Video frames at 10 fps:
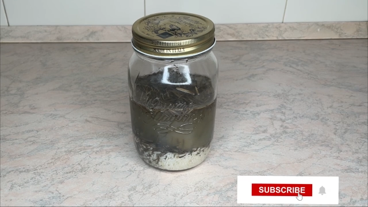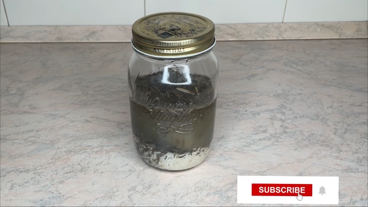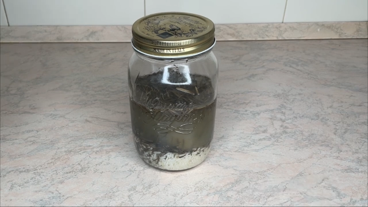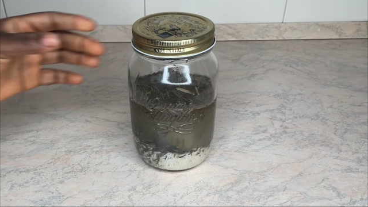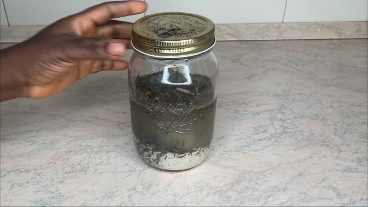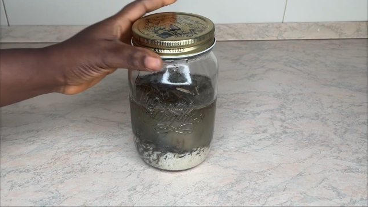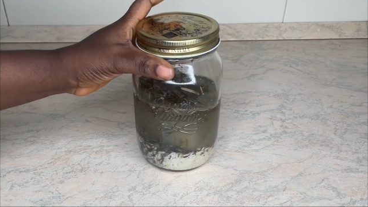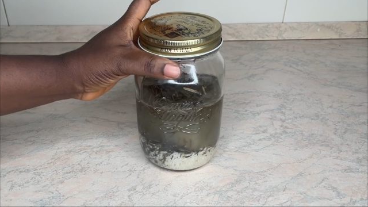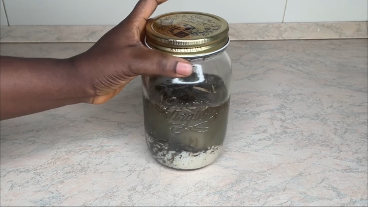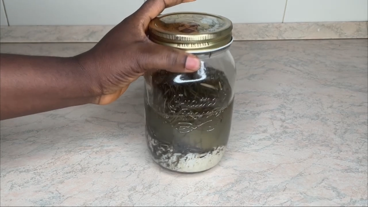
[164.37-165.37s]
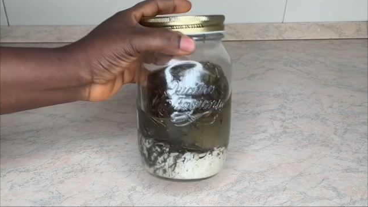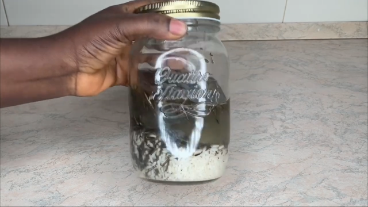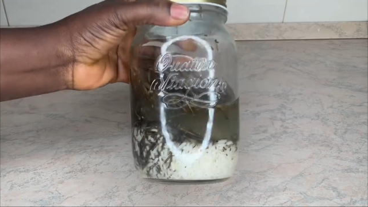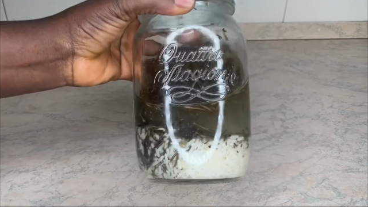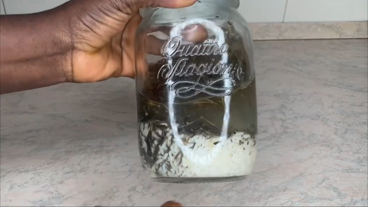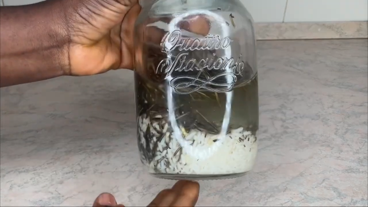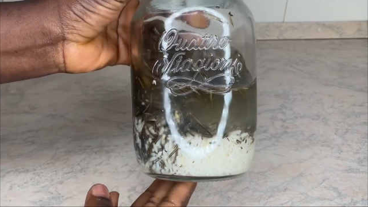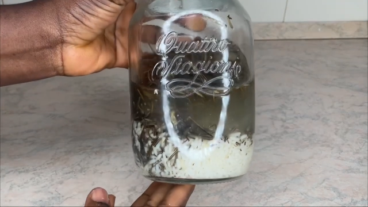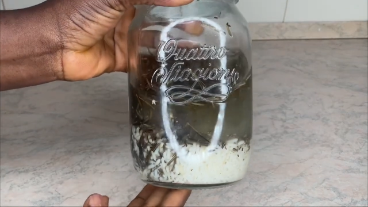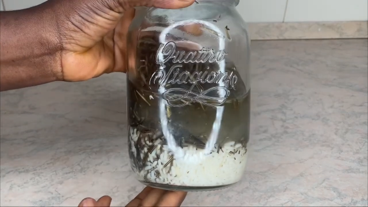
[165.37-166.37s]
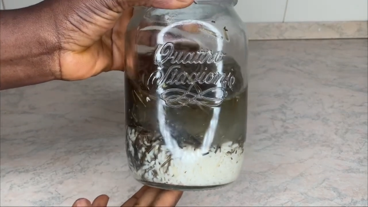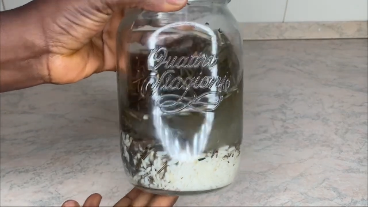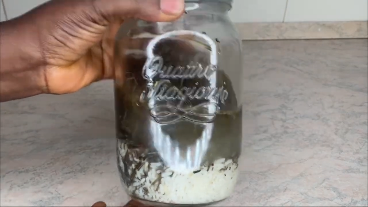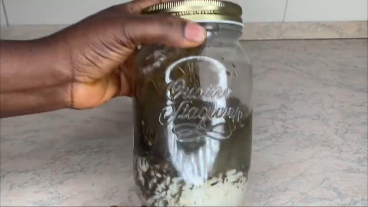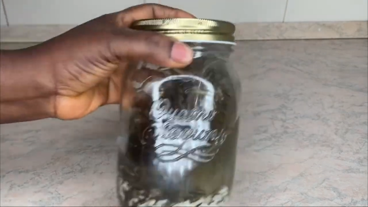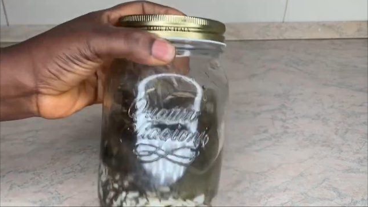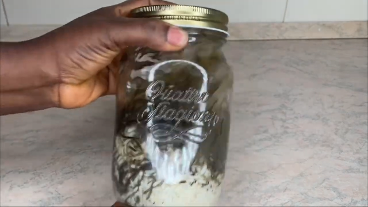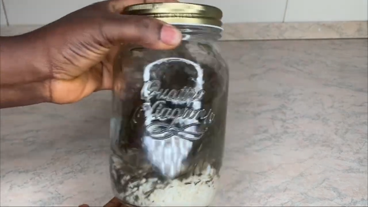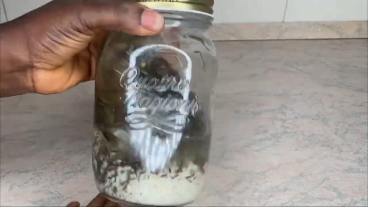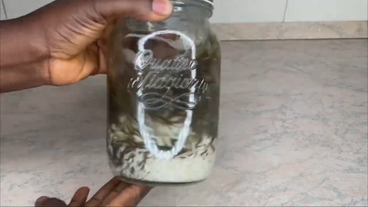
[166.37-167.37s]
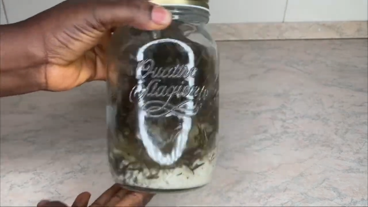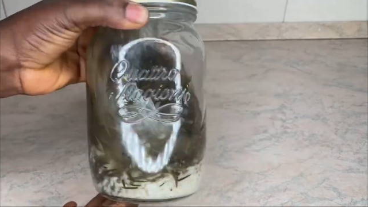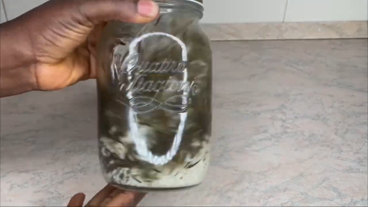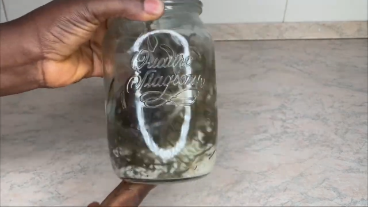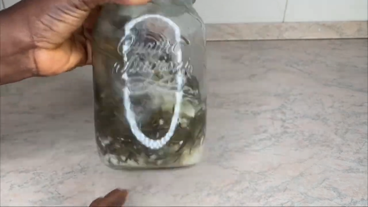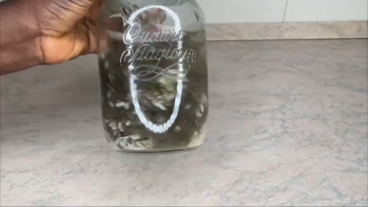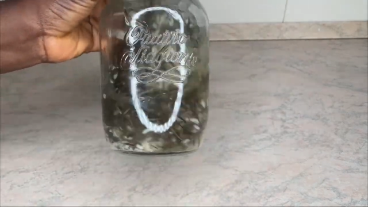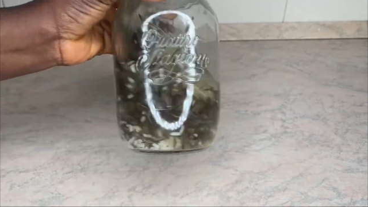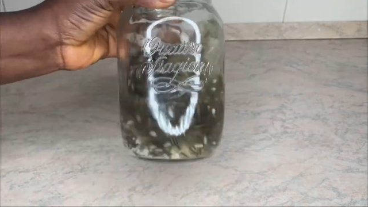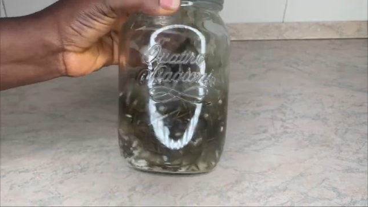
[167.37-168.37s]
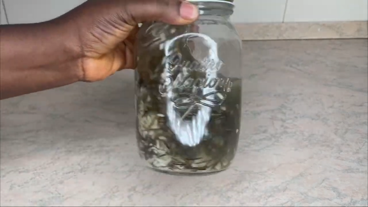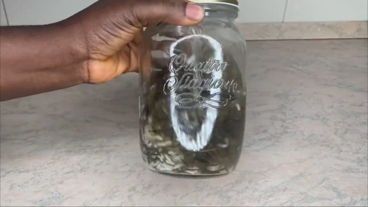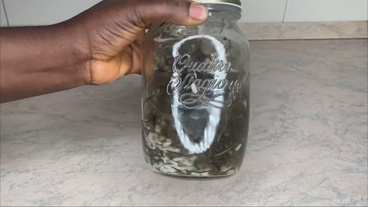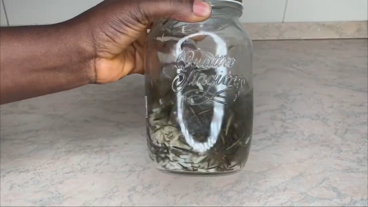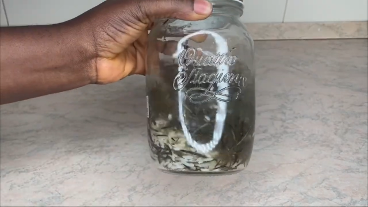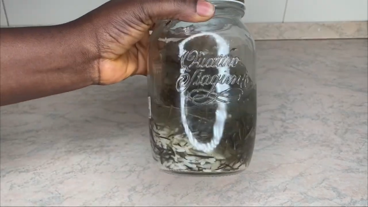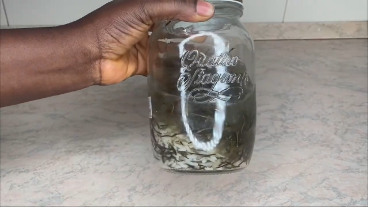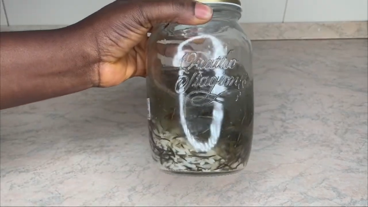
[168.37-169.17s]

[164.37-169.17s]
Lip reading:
Nobody's mouth can be seen.